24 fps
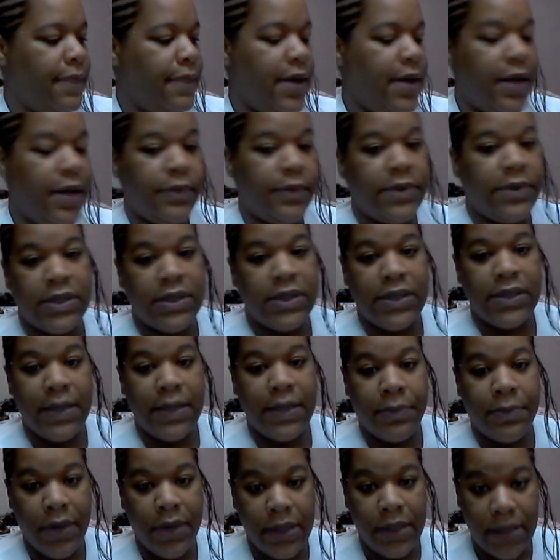helps to
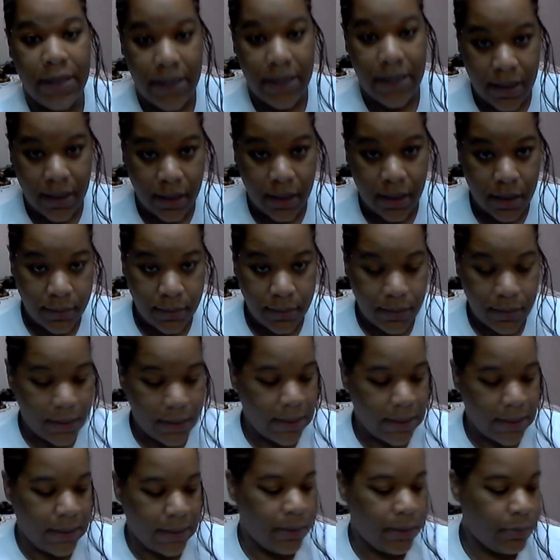separate the hair,
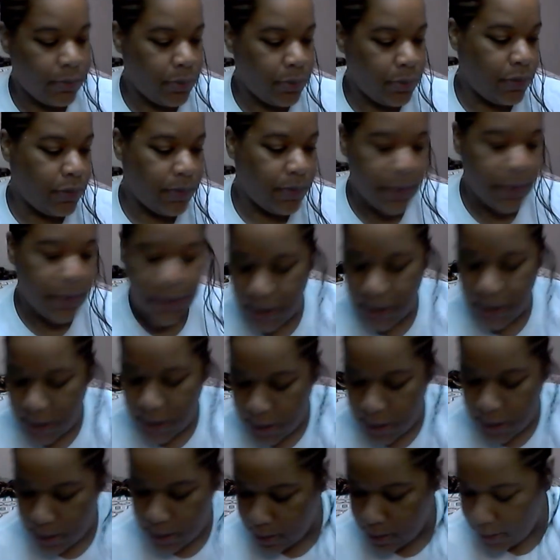and then when you put it
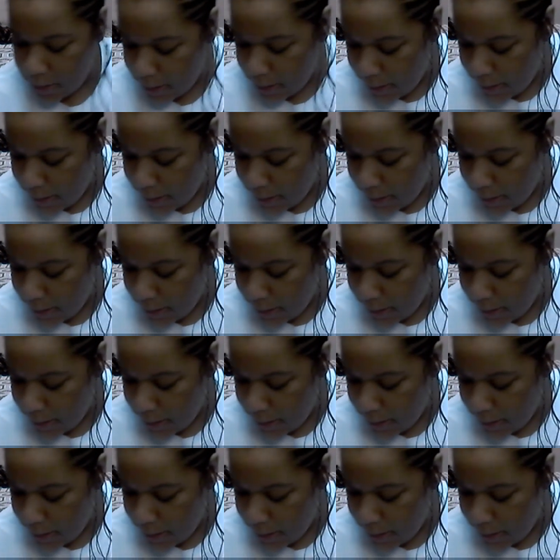in, it